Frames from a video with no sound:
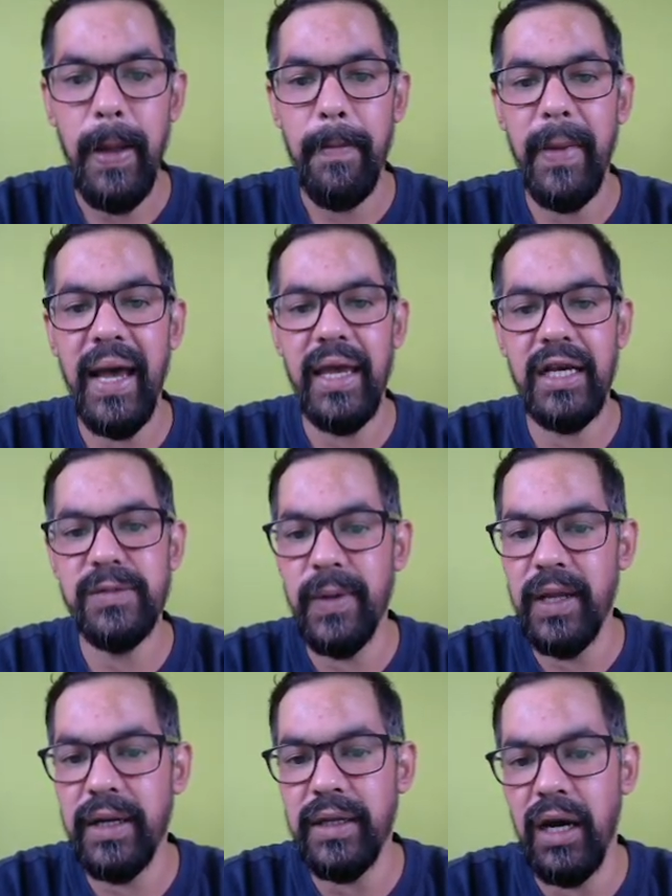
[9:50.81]
by
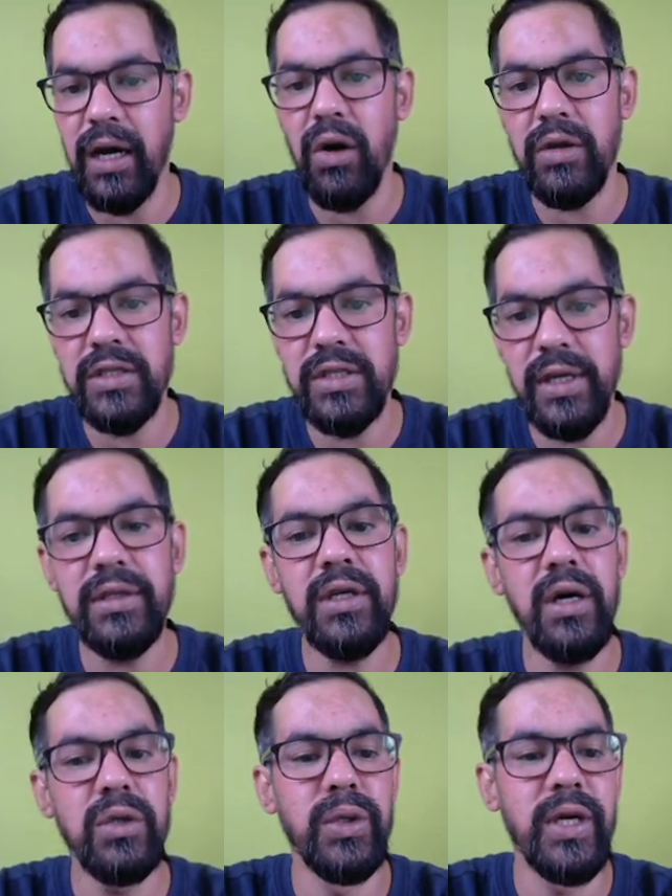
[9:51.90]
explicit consent
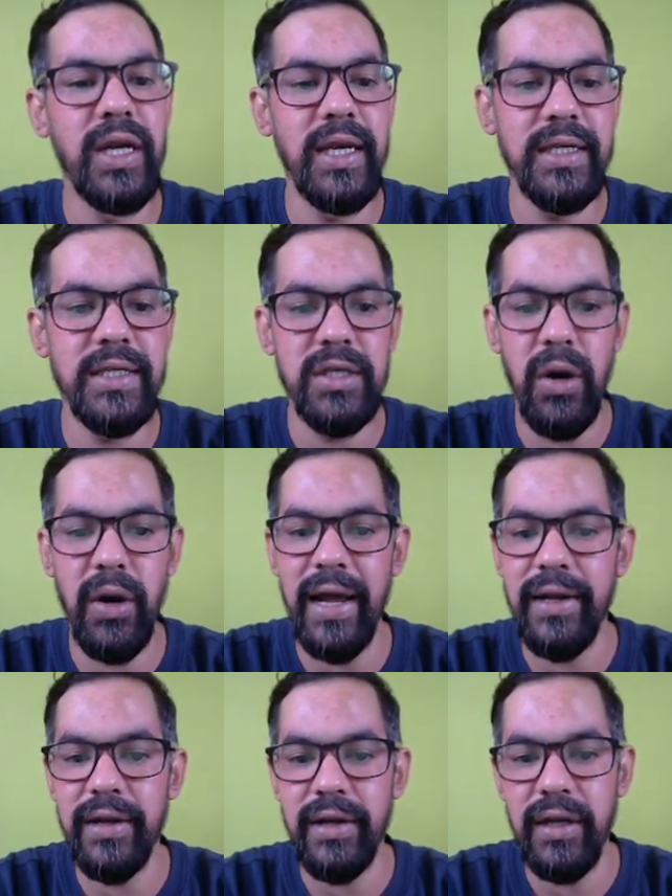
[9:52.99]
to release your
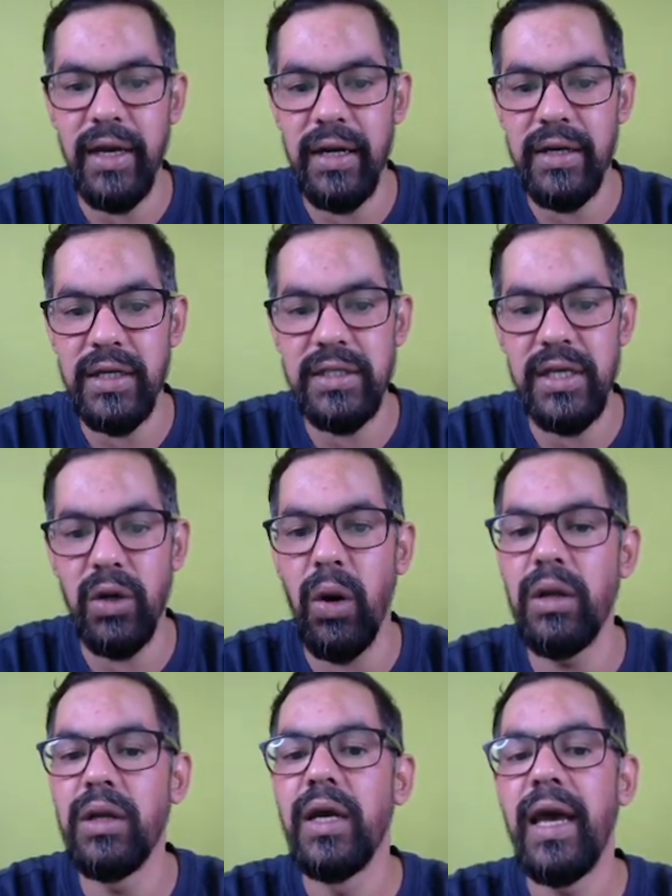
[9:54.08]
identity, address, and
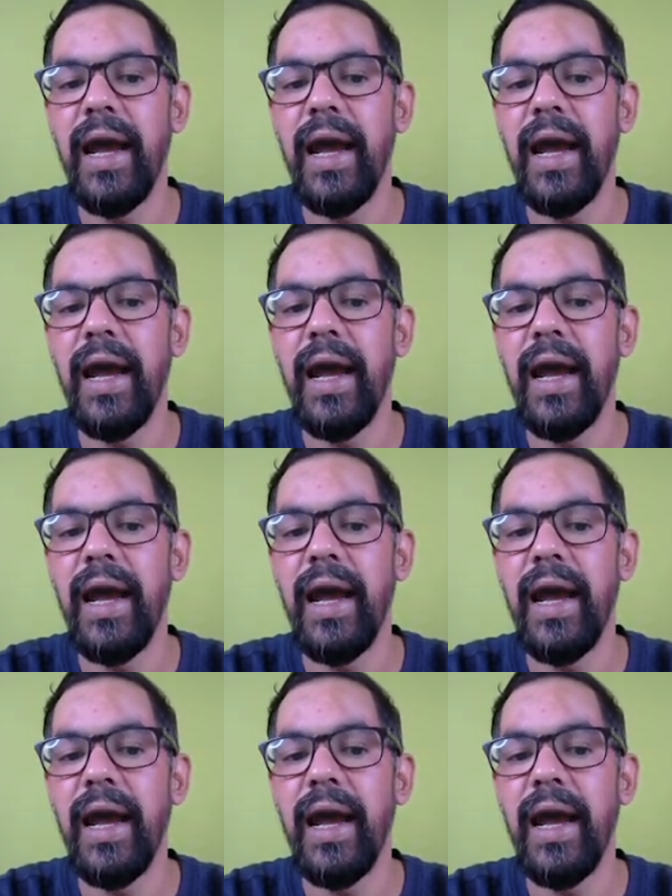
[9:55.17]
all.